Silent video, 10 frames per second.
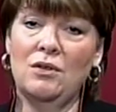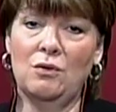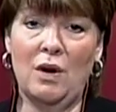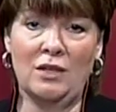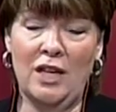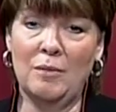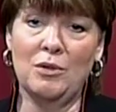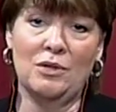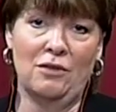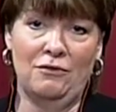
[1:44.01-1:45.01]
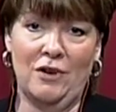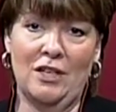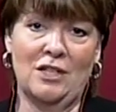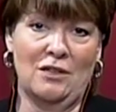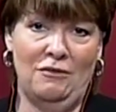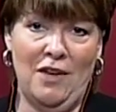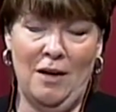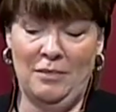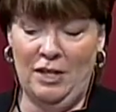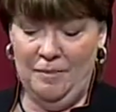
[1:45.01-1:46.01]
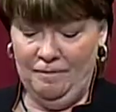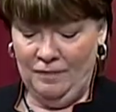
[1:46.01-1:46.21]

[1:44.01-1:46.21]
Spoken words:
through our neighbors and friends and family.